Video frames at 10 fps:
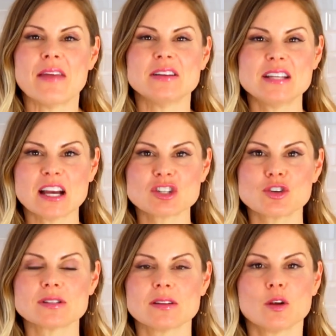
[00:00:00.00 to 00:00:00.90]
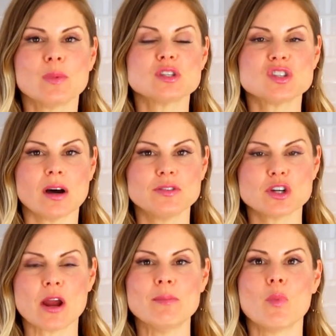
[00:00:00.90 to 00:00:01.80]
and the texture is a little bit
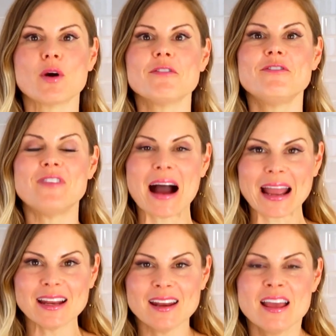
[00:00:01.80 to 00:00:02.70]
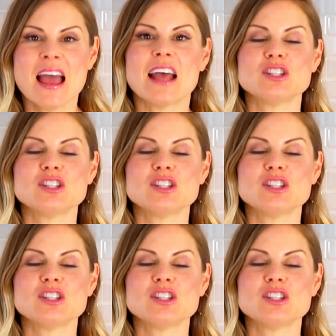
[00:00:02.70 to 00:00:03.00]
softer and more fine.